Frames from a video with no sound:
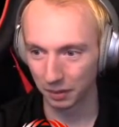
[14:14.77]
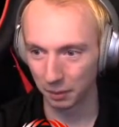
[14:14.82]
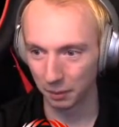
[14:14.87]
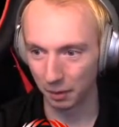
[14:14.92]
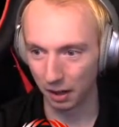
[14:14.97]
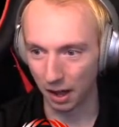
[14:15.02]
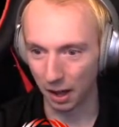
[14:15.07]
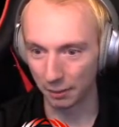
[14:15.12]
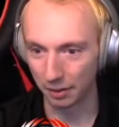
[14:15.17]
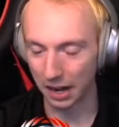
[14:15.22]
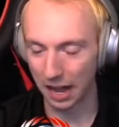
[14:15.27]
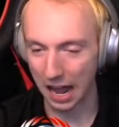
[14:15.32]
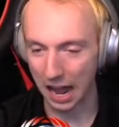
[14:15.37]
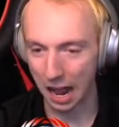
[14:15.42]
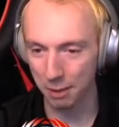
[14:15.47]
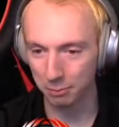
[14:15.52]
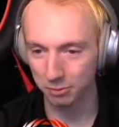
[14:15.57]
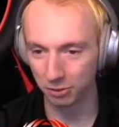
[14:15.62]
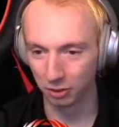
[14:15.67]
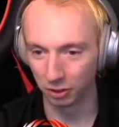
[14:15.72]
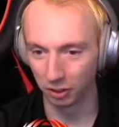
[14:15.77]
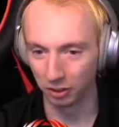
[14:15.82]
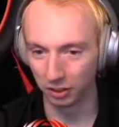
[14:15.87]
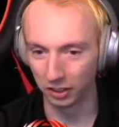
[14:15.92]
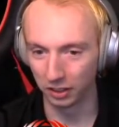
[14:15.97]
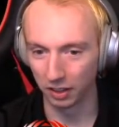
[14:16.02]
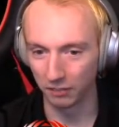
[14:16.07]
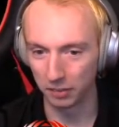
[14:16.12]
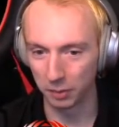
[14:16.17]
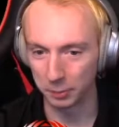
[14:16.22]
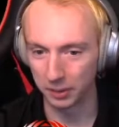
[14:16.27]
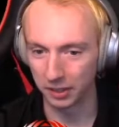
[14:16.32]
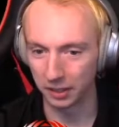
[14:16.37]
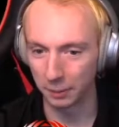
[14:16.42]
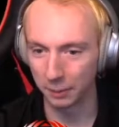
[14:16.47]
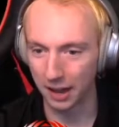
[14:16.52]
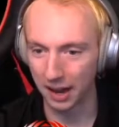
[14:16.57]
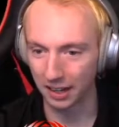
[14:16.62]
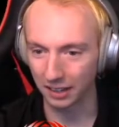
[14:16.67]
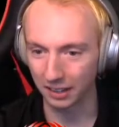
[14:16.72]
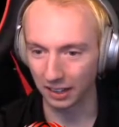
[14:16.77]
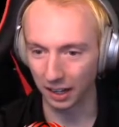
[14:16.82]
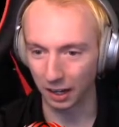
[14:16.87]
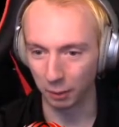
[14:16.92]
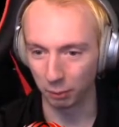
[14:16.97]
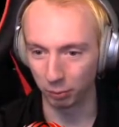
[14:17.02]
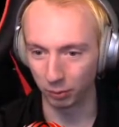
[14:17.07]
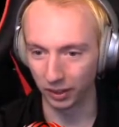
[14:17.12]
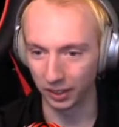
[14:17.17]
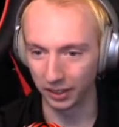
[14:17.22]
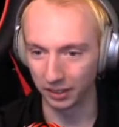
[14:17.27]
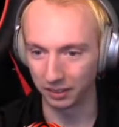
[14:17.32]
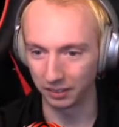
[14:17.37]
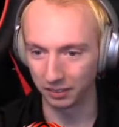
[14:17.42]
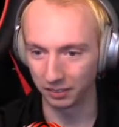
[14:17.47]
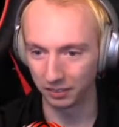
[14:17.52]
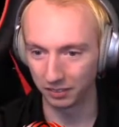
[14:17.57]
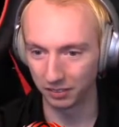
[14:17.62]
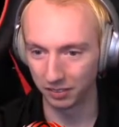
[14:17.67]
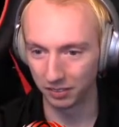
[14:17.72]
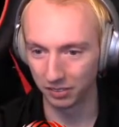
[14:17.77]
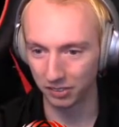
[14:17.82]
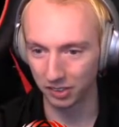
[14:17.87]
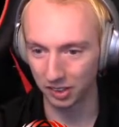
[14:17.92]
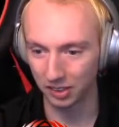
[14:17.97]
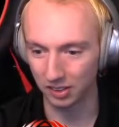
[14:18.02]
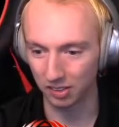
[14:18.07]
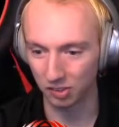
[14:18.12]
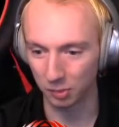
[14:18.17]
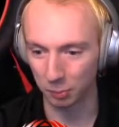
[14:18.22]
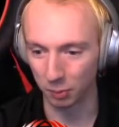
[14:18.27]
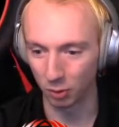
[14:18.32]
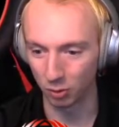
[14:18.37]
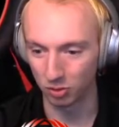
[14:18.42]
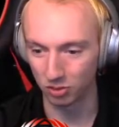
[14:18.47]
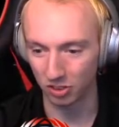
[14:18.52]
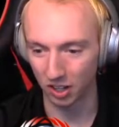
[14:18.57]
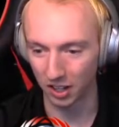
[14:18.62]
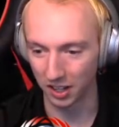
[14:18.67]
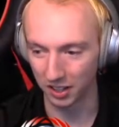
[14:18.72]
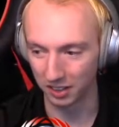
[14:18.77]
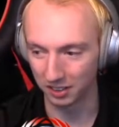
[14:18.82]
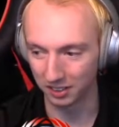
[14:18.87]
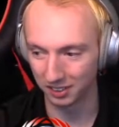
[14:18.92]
I would absolutely love to be in the back of the airplane, seeing this approach done.